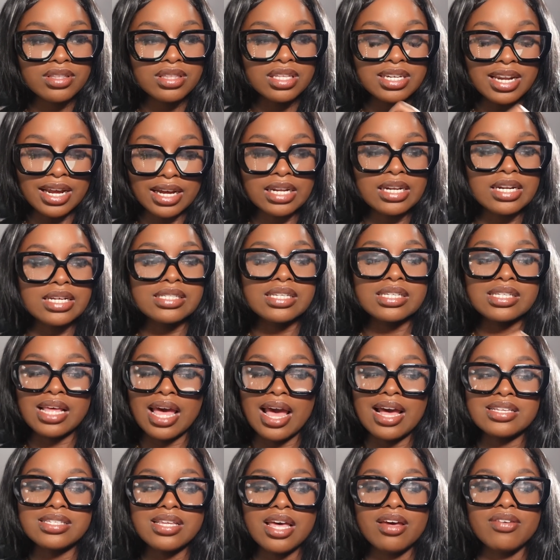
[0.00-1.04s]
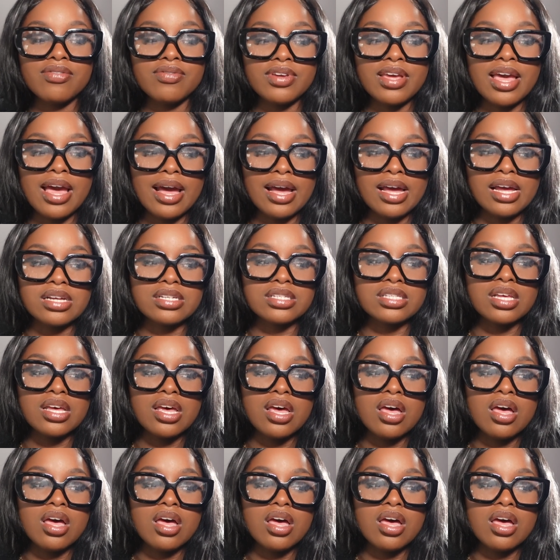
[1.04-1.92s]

the Decadence is as heavy as